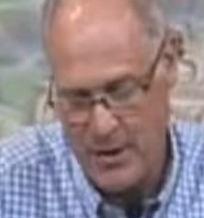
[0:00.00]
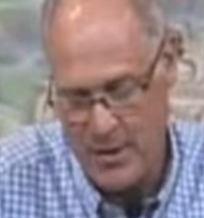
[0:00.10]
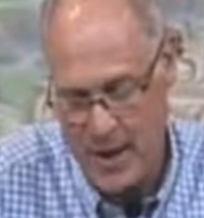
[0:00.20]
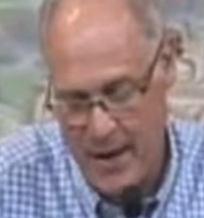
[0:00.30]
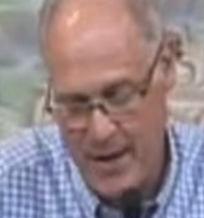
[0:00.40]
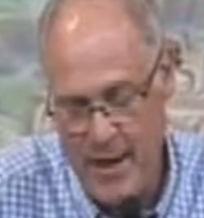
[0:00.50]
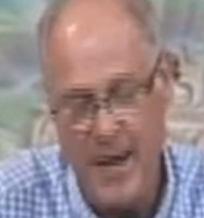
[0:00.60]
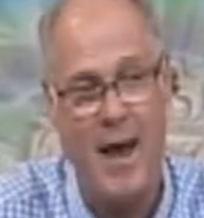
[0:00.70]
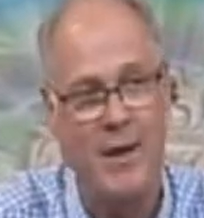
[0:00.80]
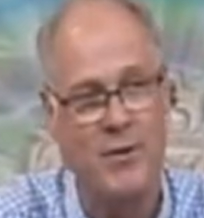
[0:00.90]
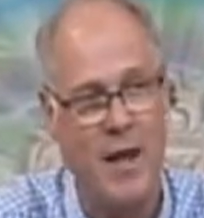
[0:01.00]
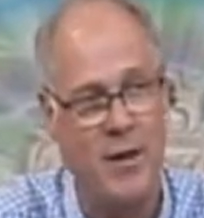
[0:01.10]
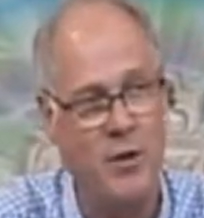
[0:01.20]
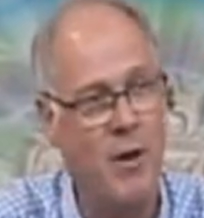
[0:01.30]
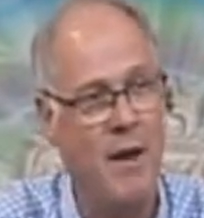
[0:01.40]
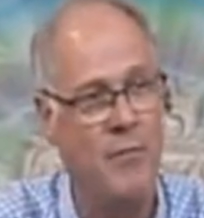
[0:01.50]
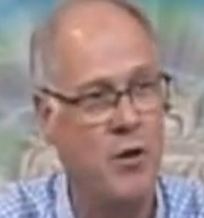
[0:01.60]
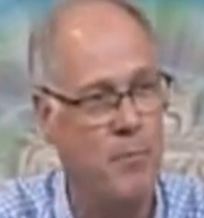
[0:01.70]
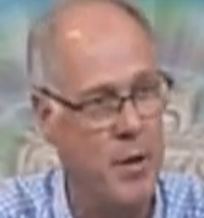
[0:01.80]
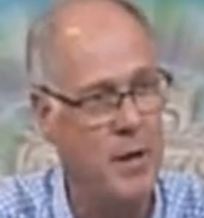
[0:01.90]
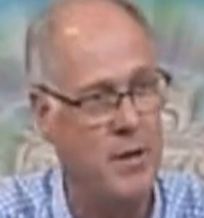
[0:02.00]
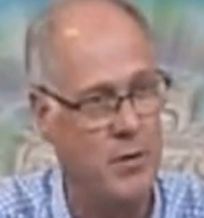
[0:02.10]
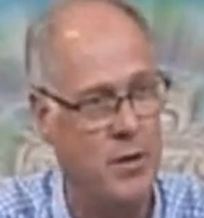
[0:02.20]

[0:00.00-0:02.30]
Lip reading: that he has, and you have the obedience